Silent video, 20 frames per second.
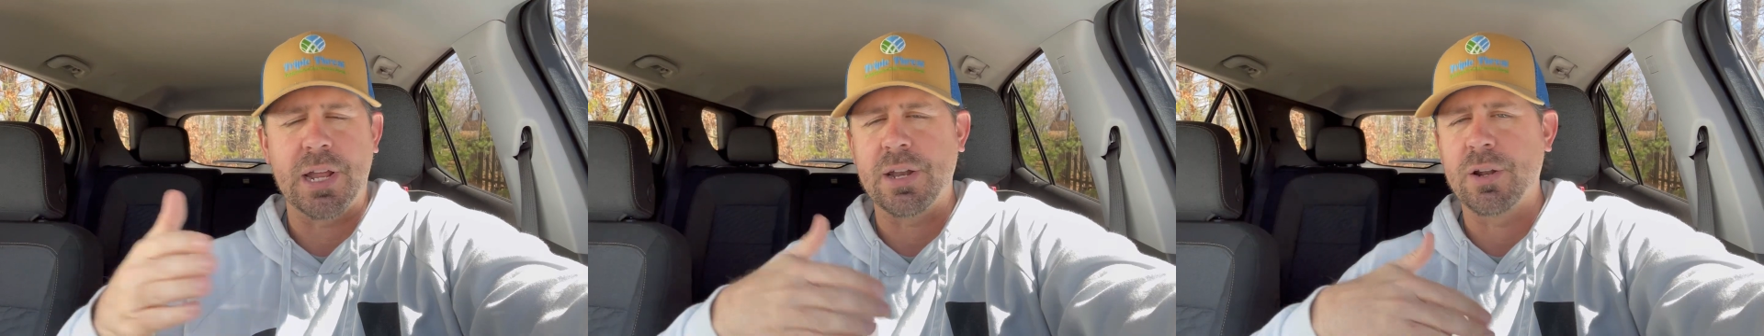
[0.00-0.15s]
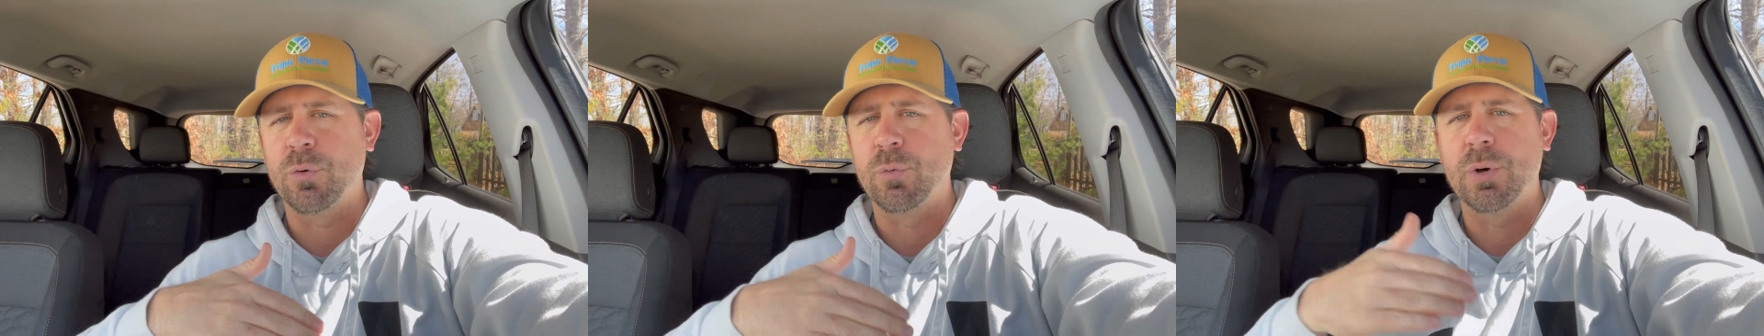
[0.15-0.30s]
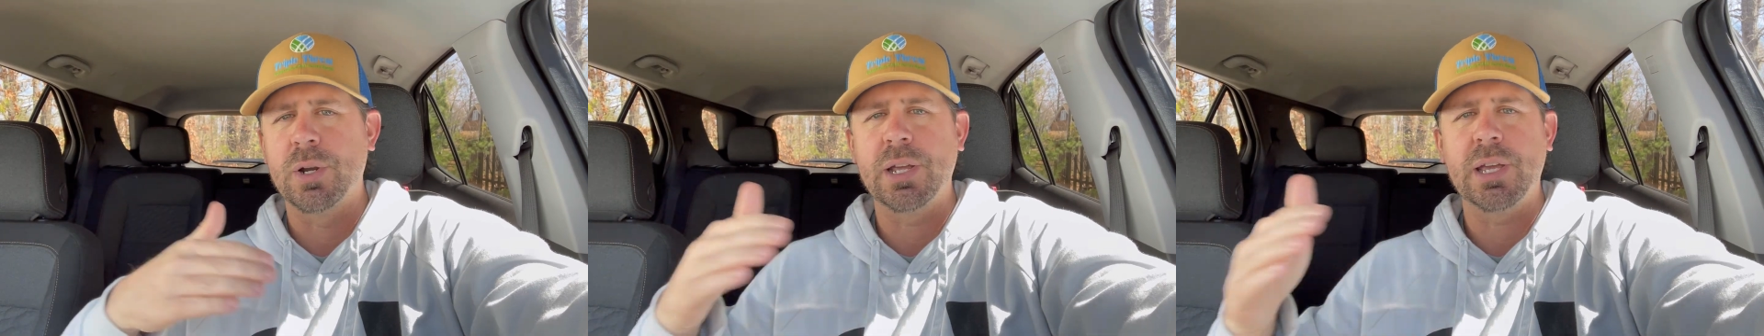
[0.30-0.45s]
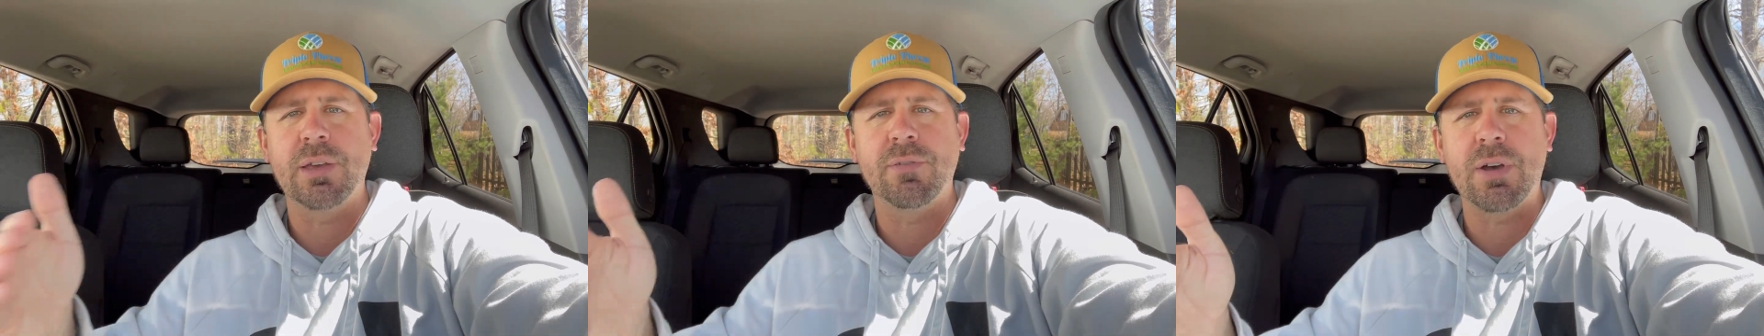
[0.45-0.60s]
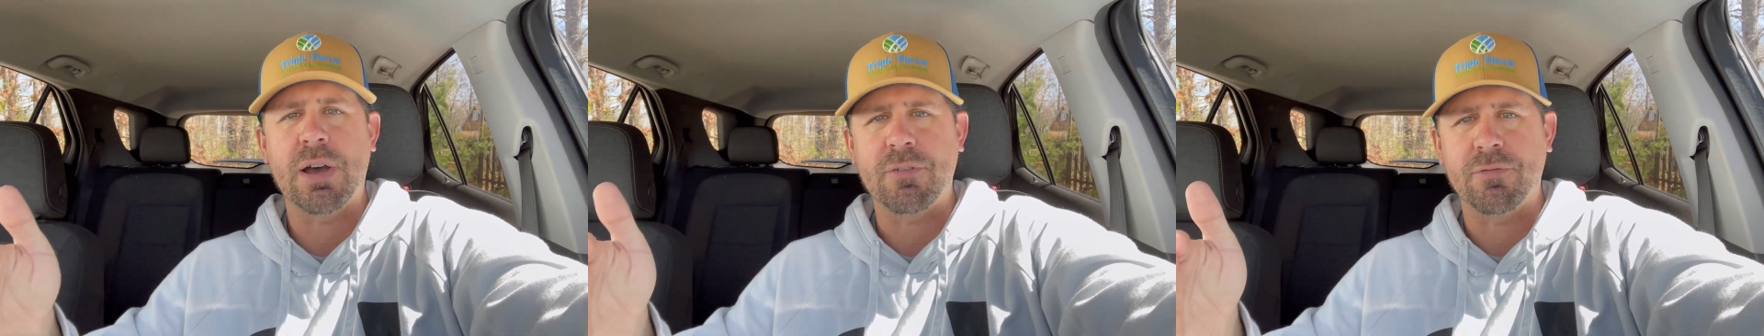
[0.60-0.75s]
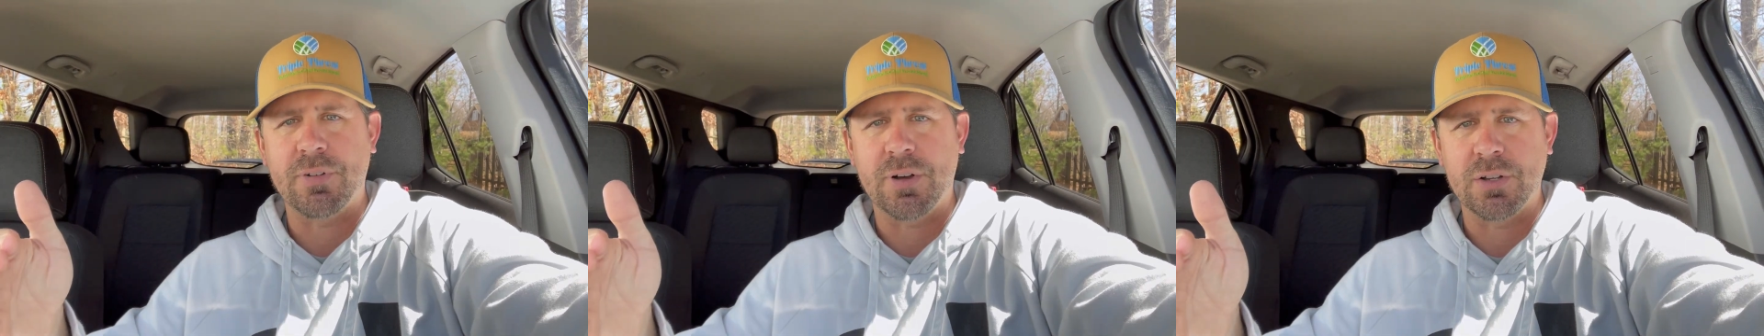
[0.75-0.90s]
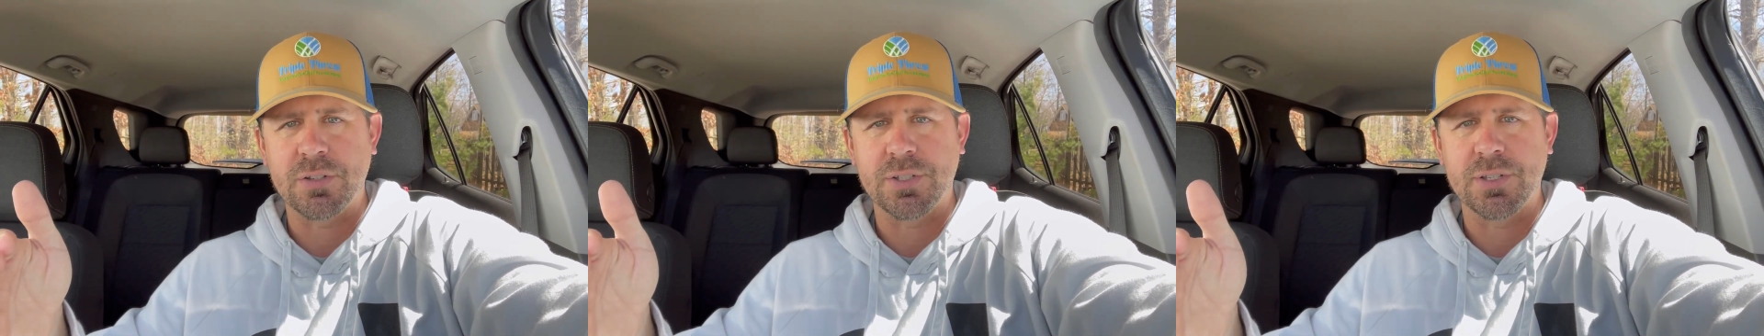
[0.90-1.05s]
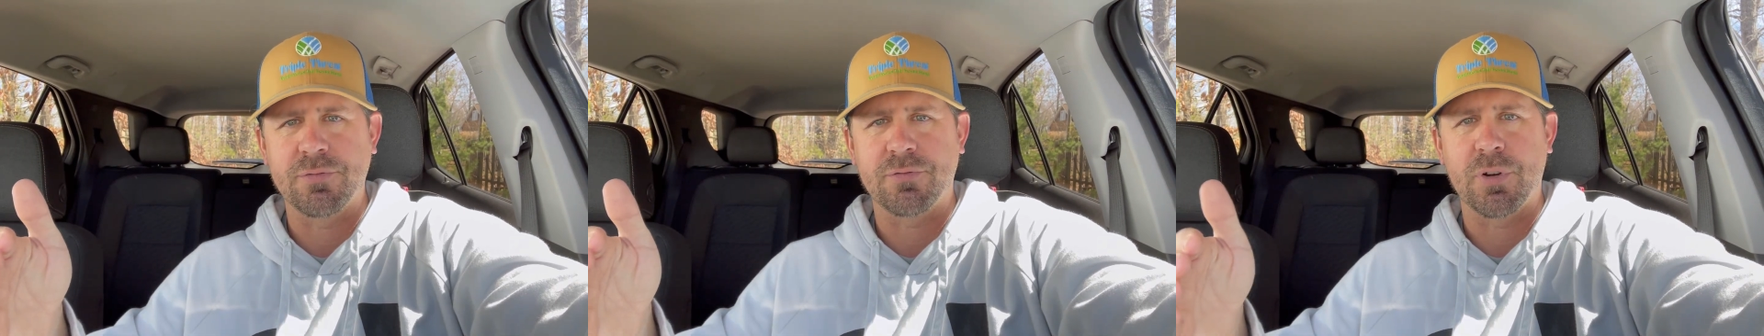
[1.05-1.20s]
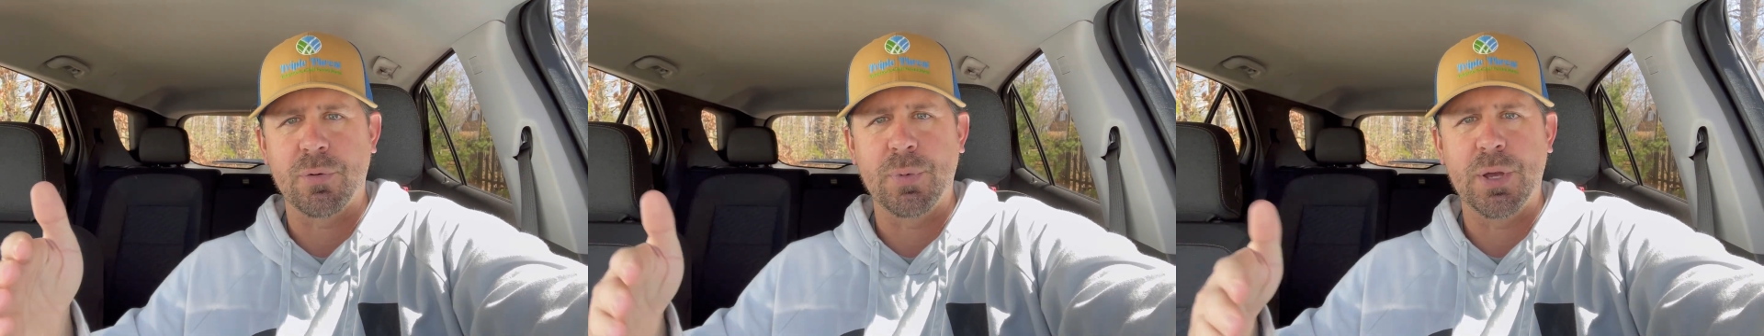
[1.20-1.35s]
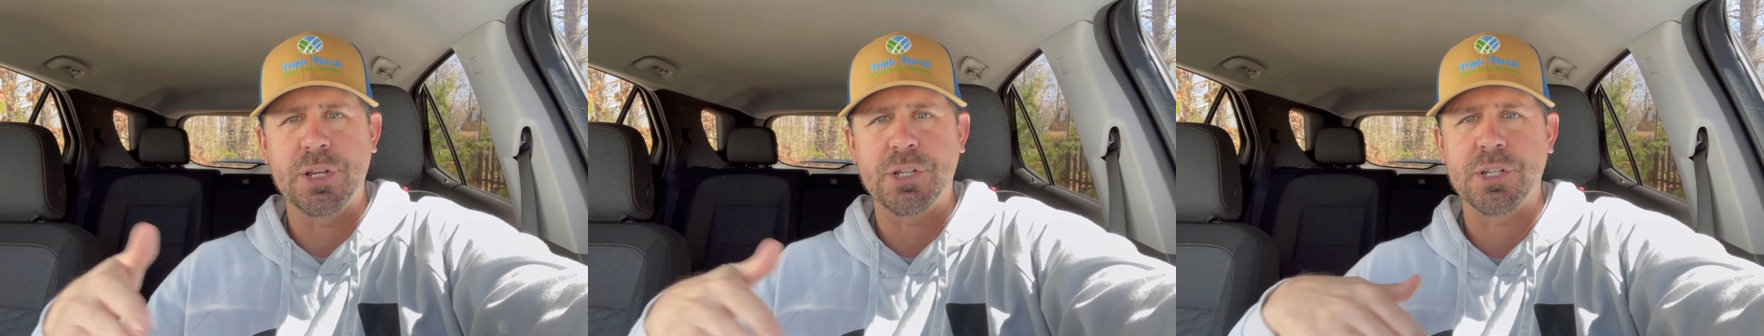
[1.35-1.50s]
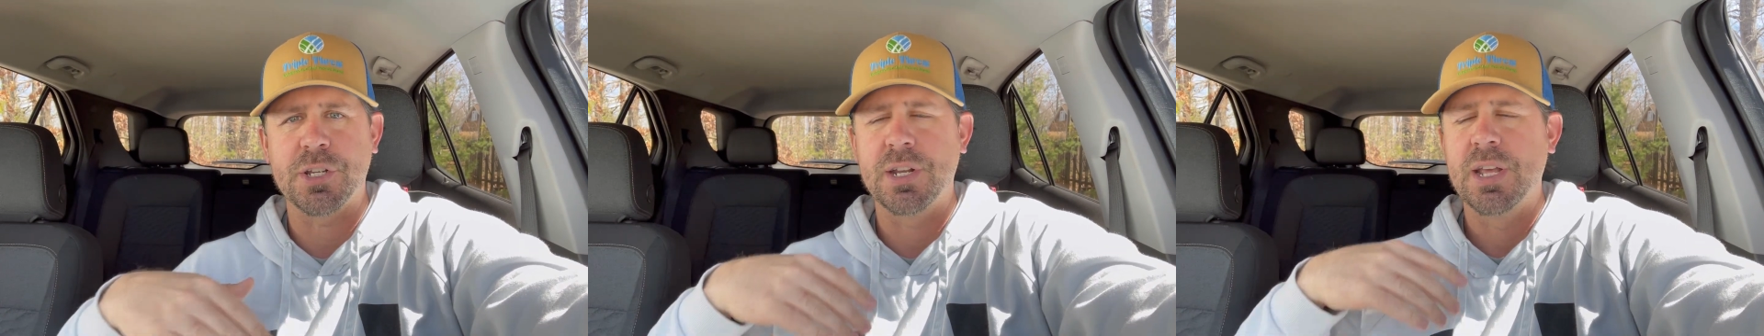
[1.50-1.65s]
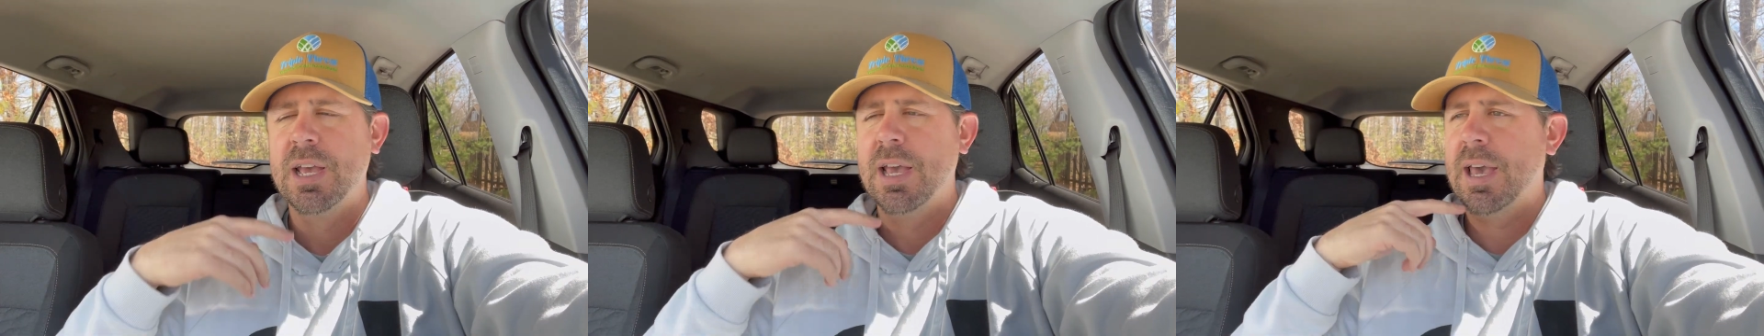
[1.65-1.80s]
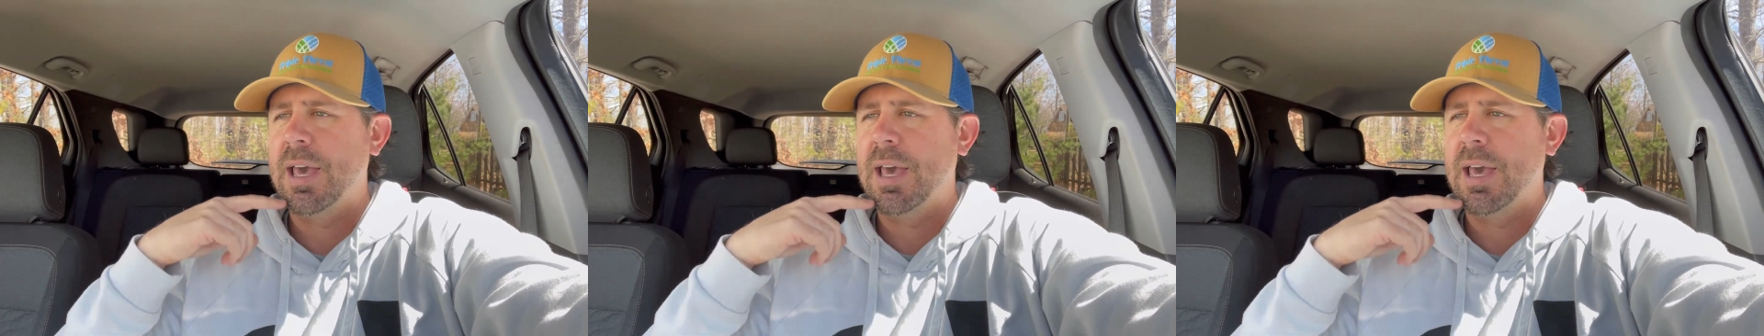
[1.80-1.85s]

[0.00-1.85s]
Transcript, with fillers: I don't want to give out false information,